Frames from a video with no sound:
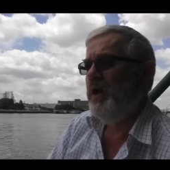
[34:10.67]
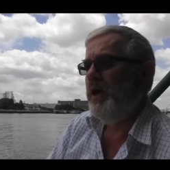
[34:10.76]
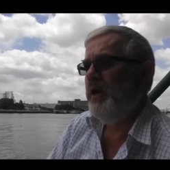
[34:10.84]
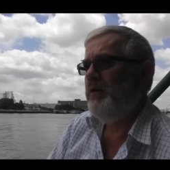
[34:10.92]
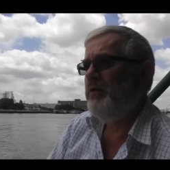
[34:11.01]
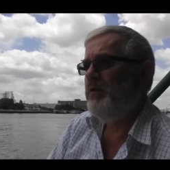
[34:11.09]

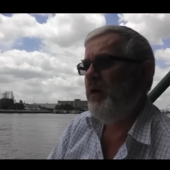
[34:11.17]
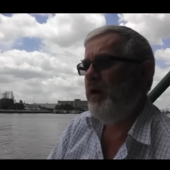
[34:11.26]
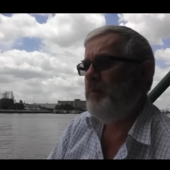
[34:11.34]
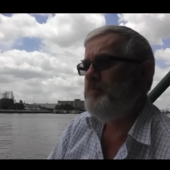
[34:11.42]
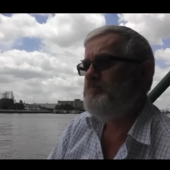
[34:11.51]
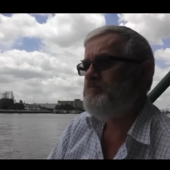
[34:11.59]
And
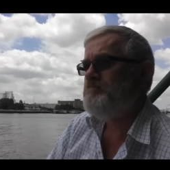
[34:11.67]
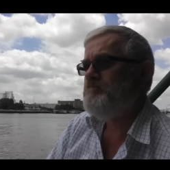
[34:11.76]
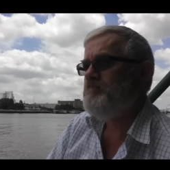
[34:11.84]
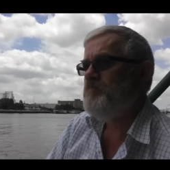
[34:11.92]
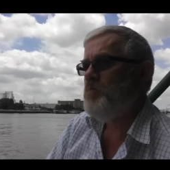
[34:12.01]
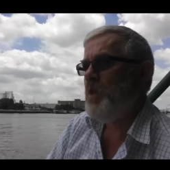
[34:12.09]
um,
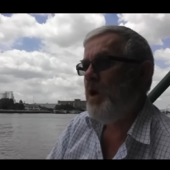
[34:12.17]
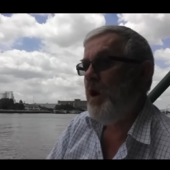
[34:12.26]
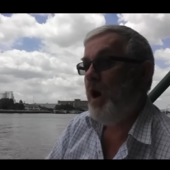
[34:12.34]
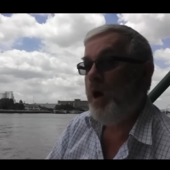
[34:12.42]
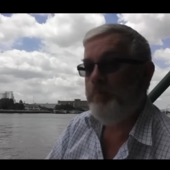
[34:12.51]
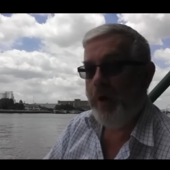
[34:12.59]

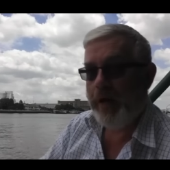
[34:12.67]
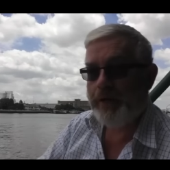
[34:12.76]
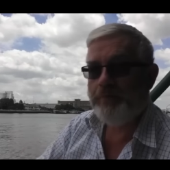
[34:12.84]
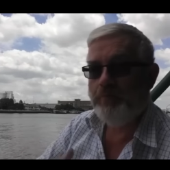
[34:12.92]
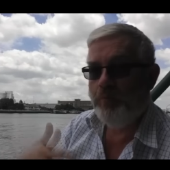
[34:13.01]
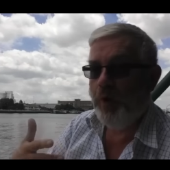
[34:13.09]
I'm
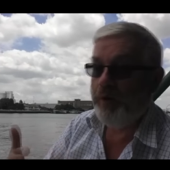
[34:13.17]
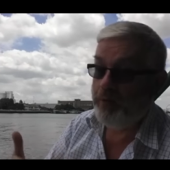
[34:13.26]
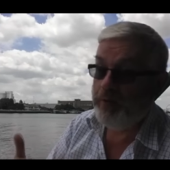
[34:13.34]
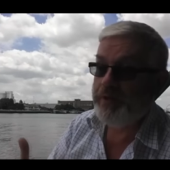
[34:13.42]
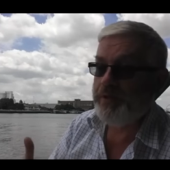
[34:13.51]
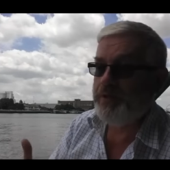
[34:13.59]
one of
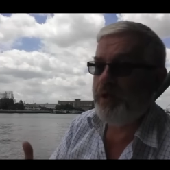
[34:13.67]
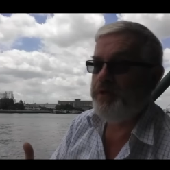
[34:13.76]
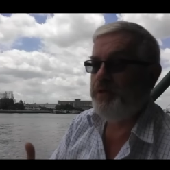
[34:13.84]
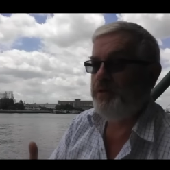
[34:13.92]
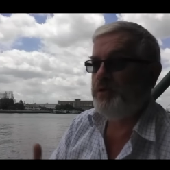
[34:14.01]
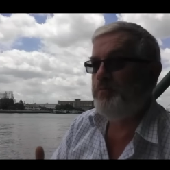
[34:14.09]
the reasons I
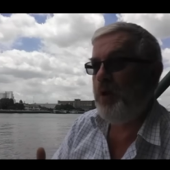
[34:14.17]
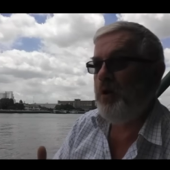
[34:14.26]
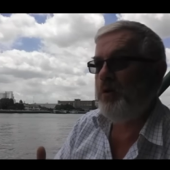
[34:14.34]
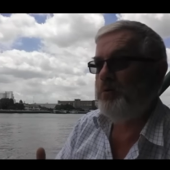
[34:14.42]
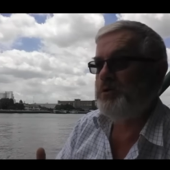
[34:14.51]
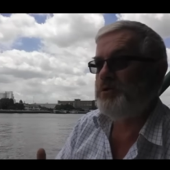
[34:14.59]
did this
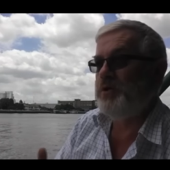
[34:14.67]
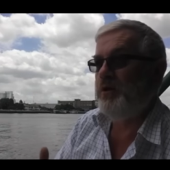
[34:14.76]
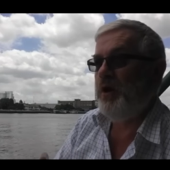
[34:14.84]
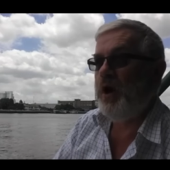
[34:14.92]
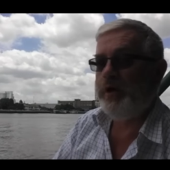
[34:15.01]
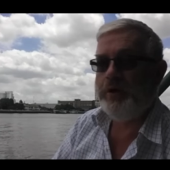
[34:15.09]
blog was so
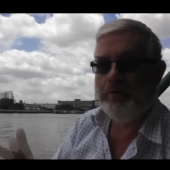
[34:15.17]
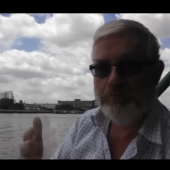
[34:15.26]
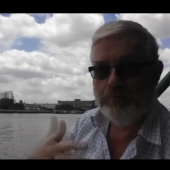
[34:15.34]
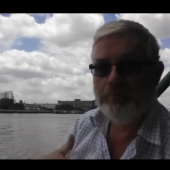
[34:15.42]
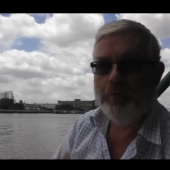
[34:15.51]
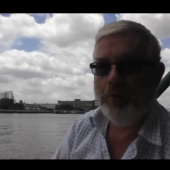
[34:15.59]
that I could
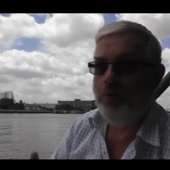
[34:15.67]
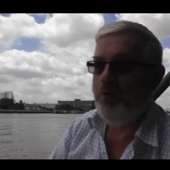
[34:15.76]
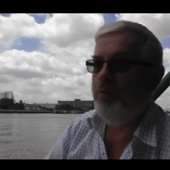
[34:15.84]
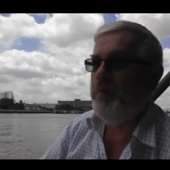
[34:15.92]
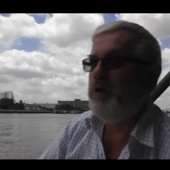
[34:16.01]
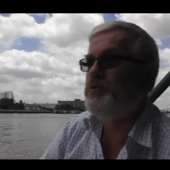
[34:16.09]

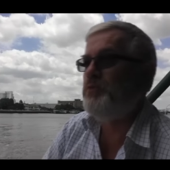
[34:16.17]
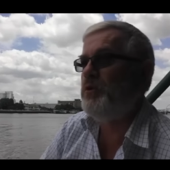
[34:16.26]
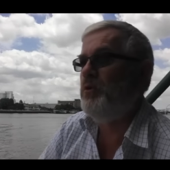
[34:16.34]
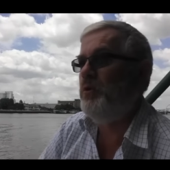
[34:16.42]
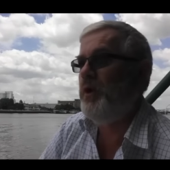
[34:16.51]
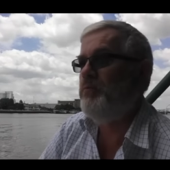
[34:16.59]
almost
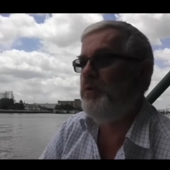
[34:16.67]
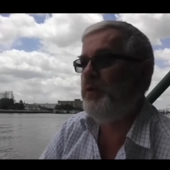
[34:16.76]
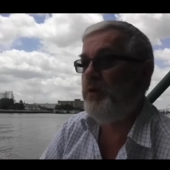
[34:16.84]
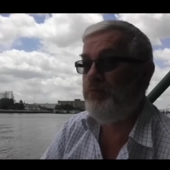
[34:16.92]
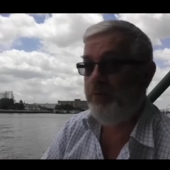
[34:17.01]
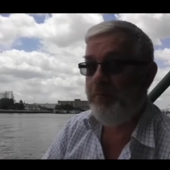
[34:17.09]
record
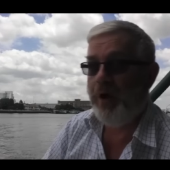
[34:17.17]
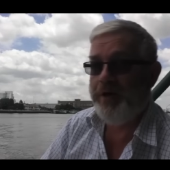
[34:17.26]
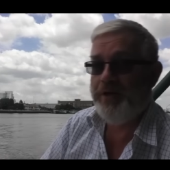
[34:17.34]
everything for my